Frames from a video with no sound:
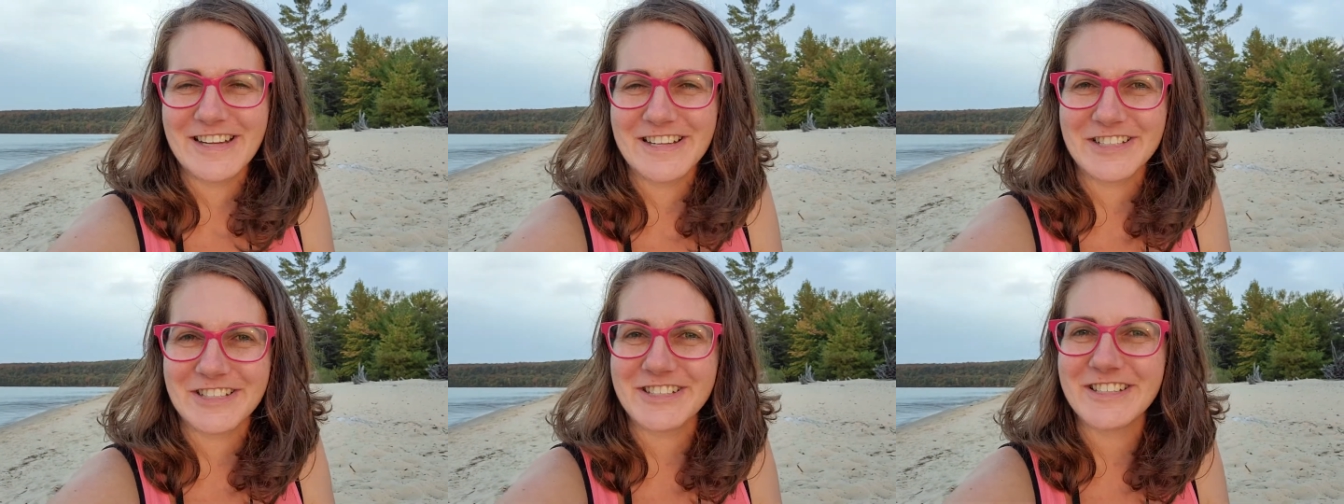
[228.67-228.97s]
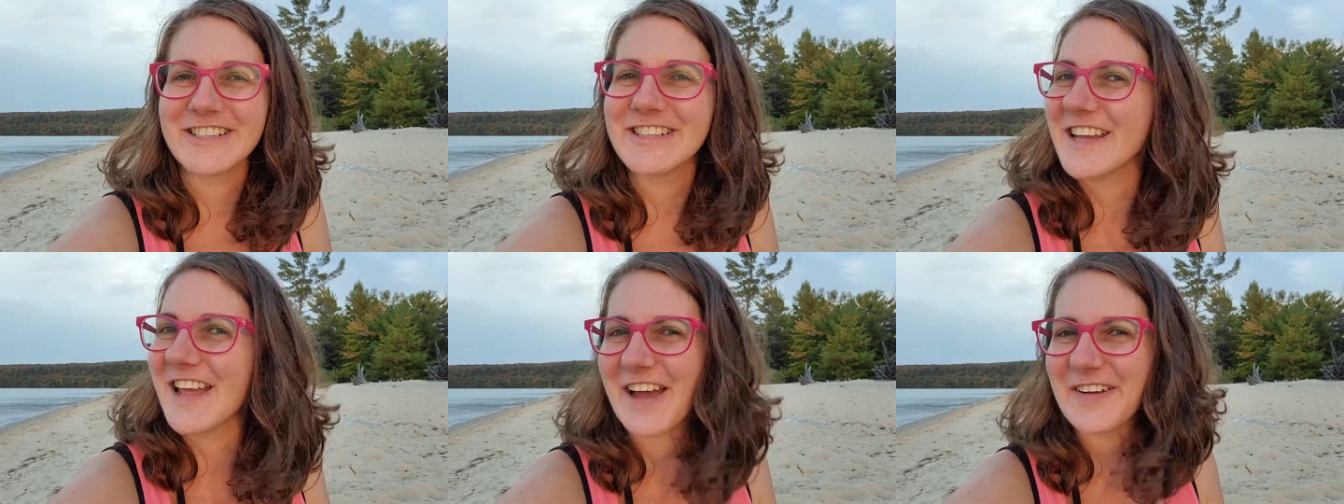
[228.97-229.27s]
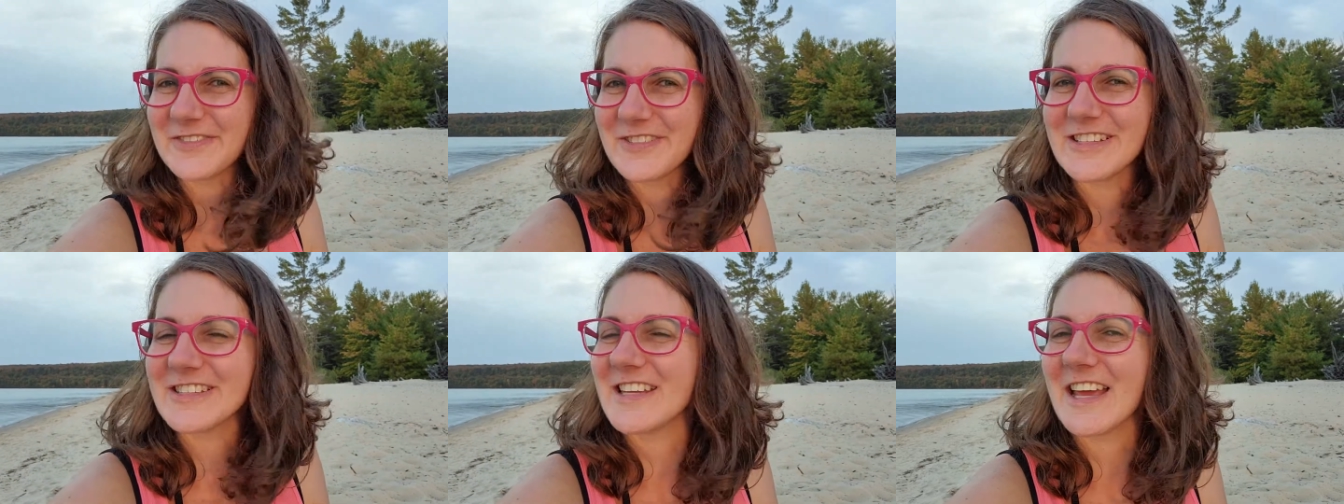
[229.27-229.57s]
I shouldn't
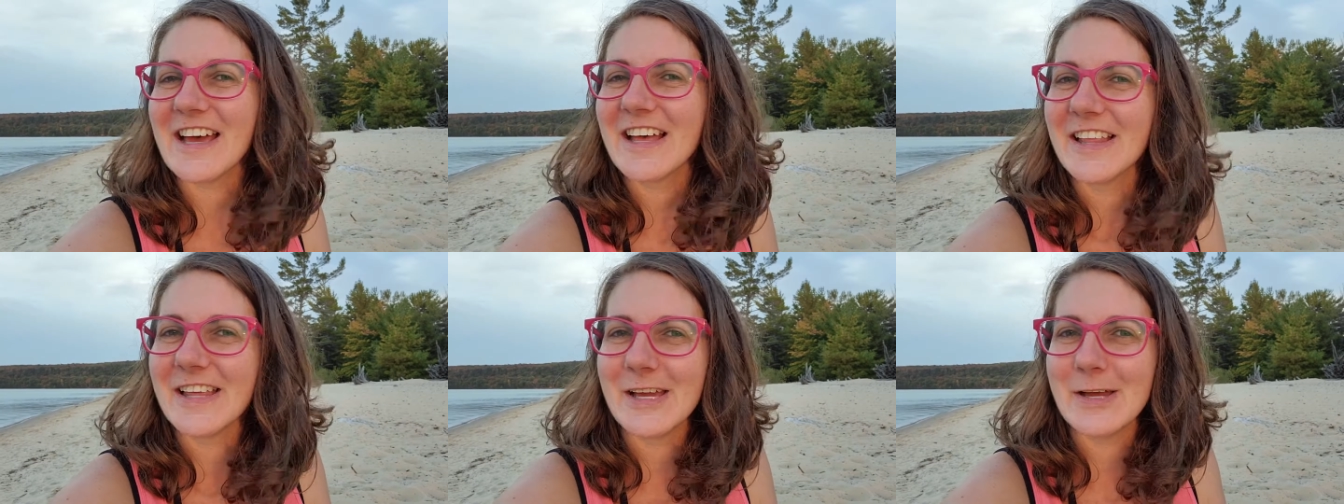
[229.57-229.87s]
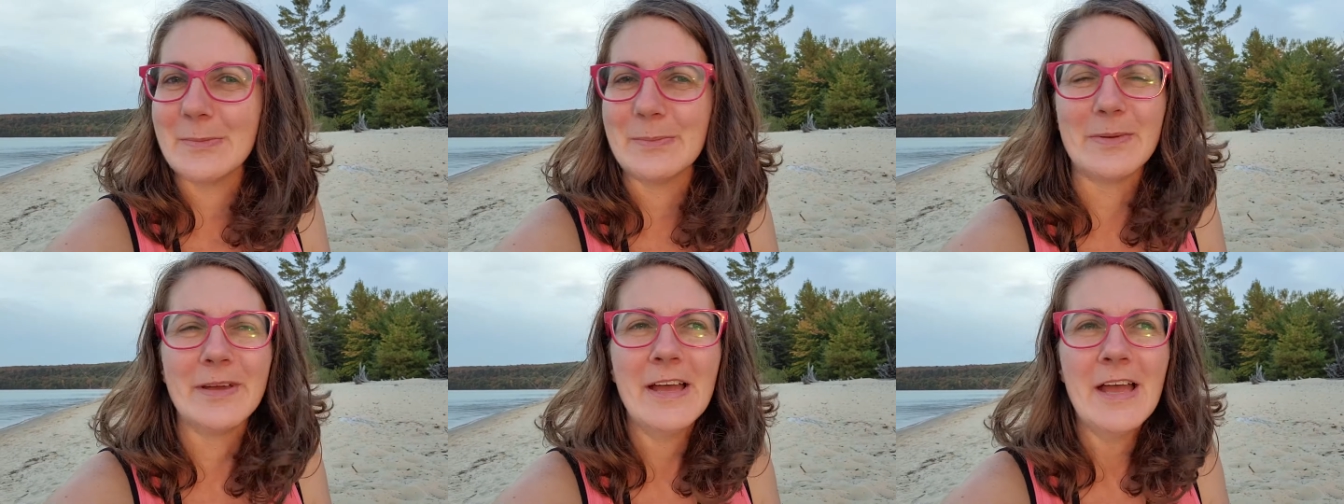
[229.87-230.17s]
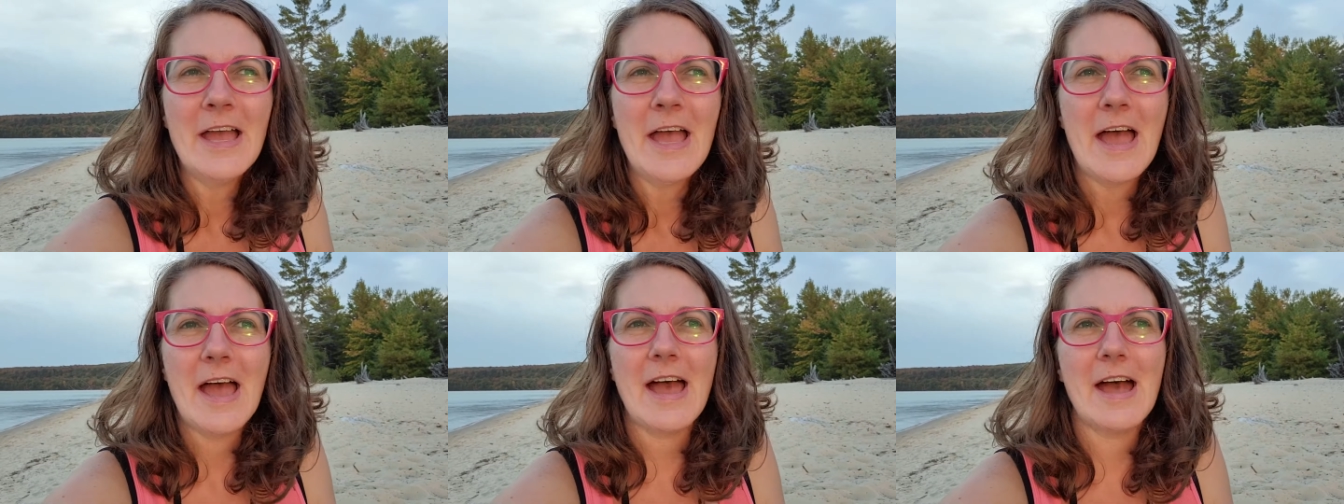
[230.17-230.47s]
have to tell him
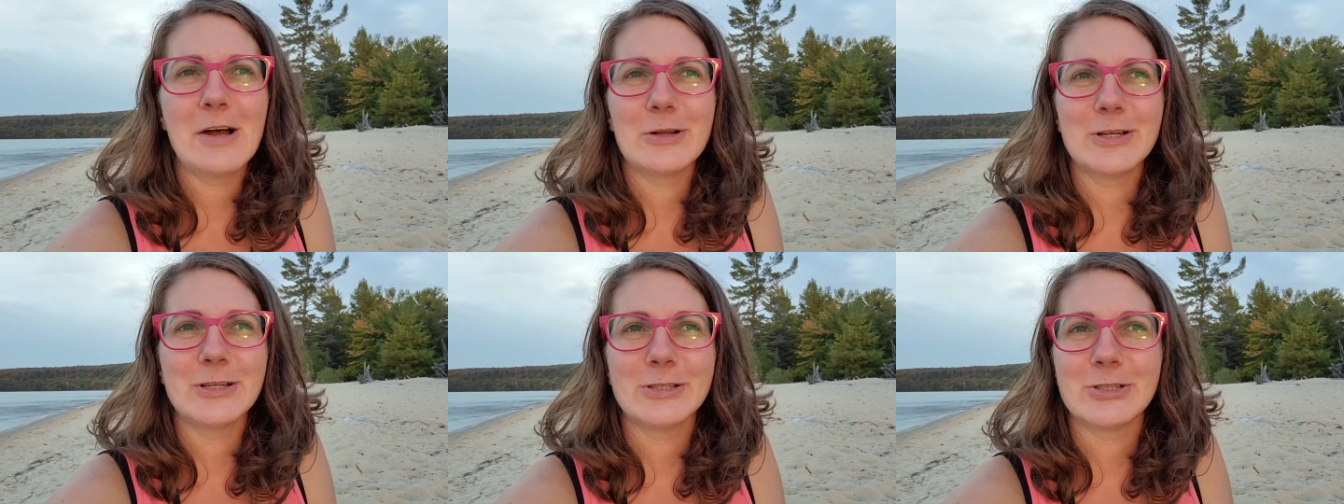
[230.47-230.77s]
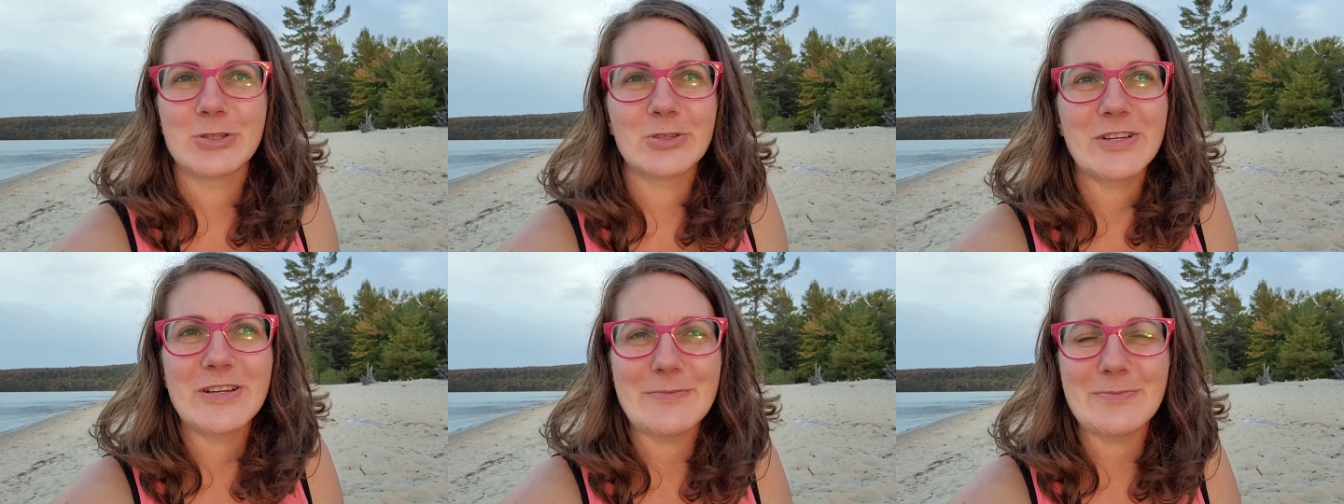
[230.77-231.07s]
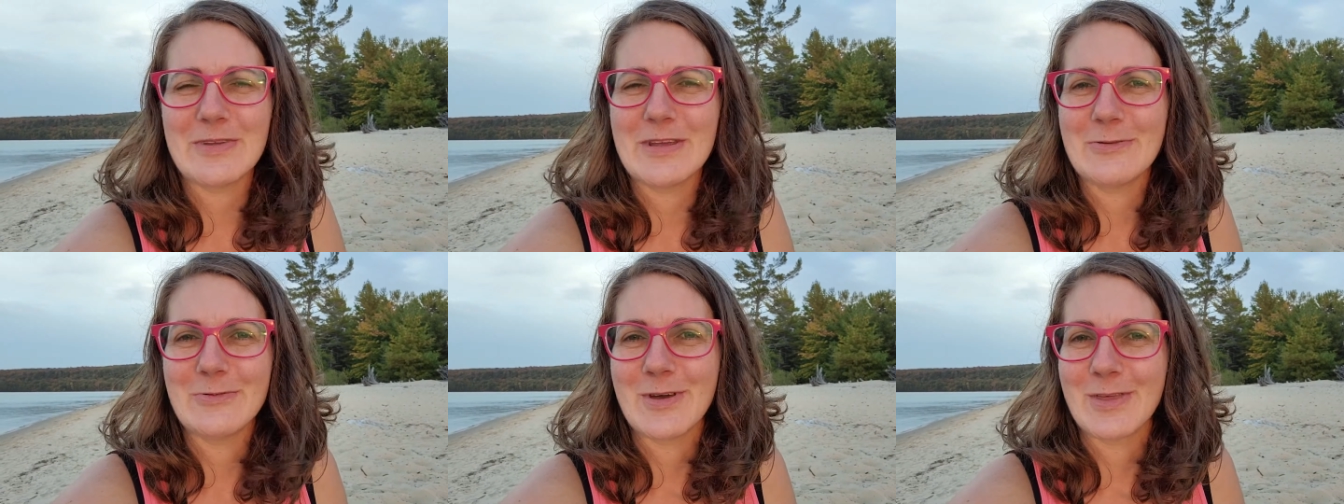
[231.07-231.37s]
how to treat
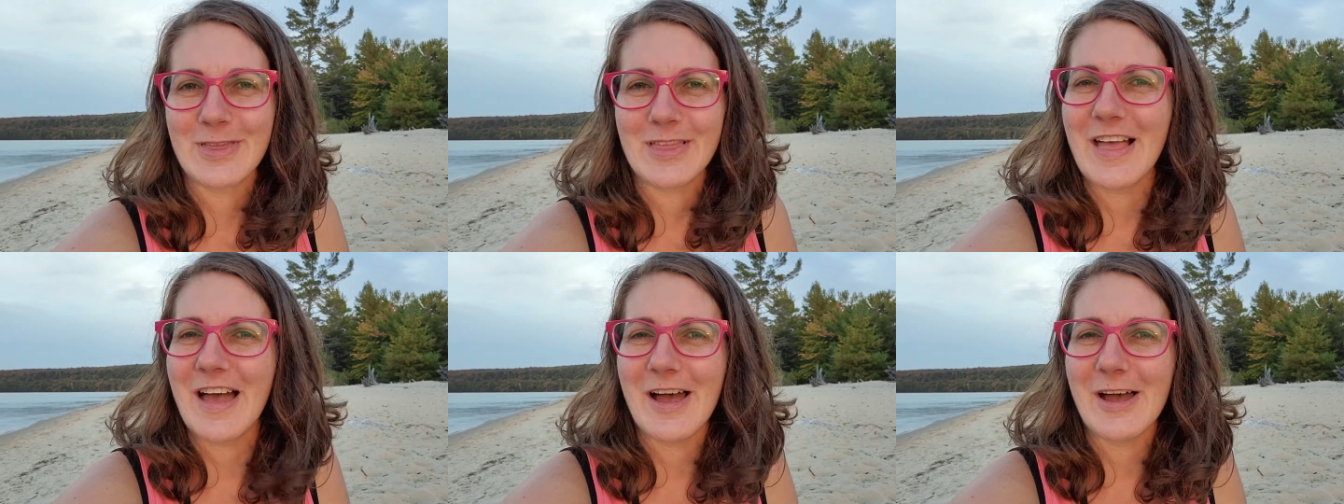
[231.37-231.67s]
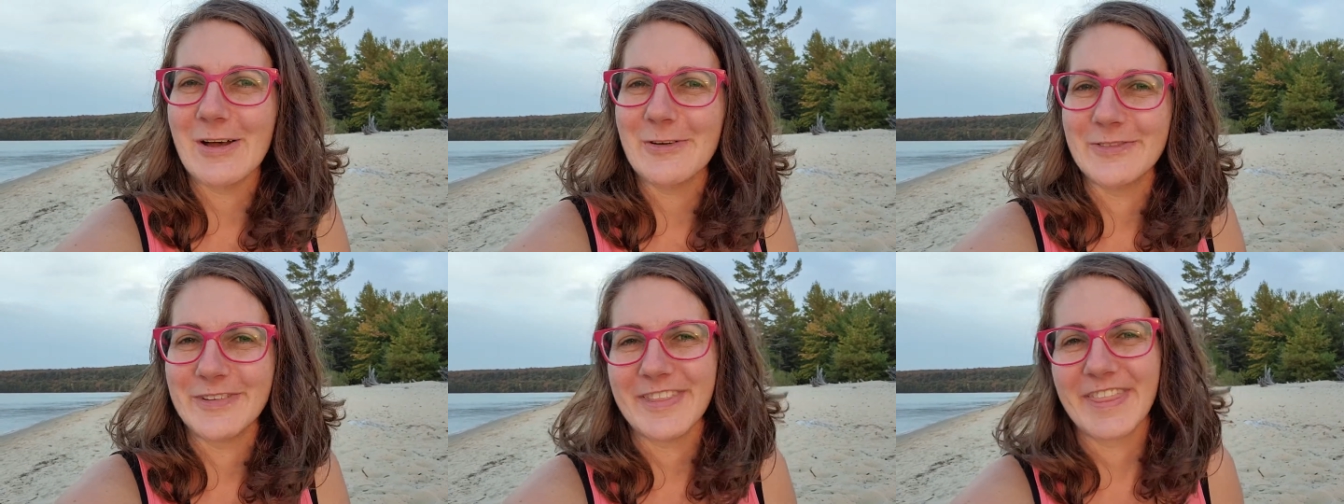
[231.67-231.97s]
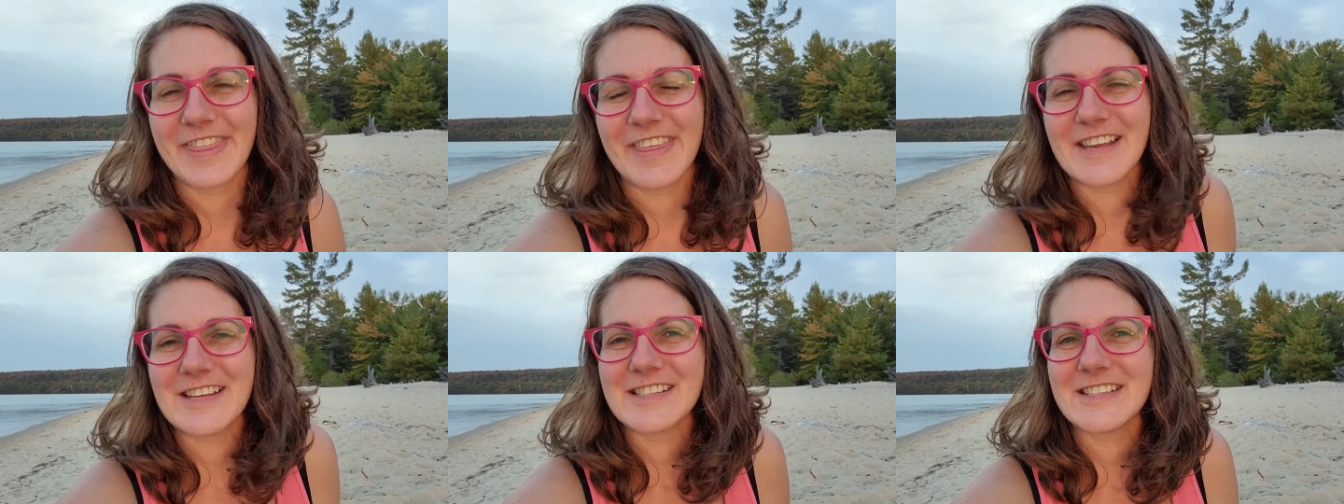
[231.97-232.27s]
me with love
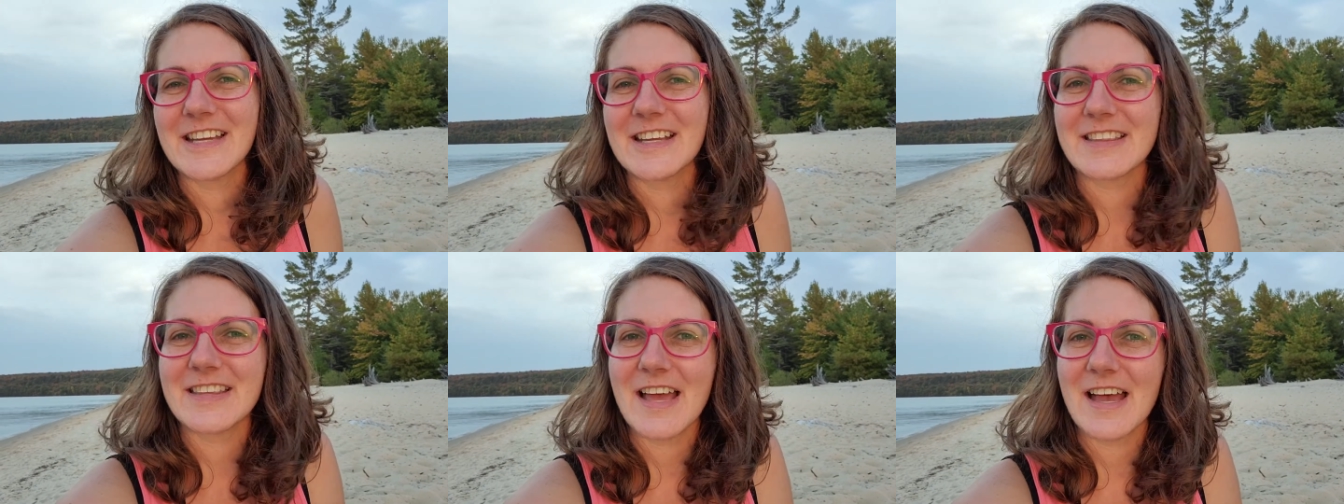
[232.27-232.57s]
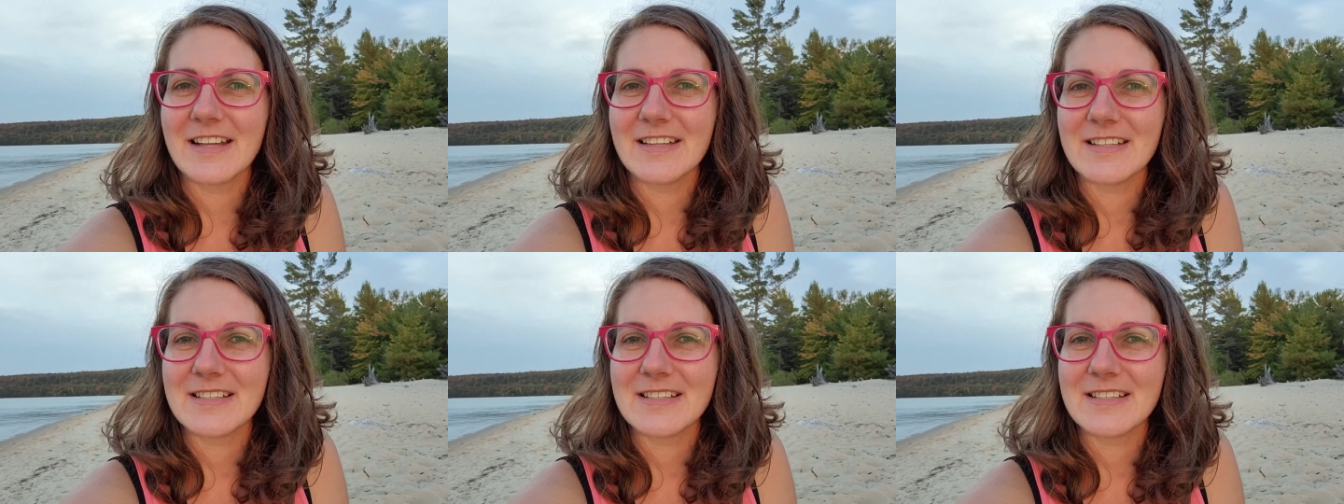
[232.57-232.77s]
and things like that.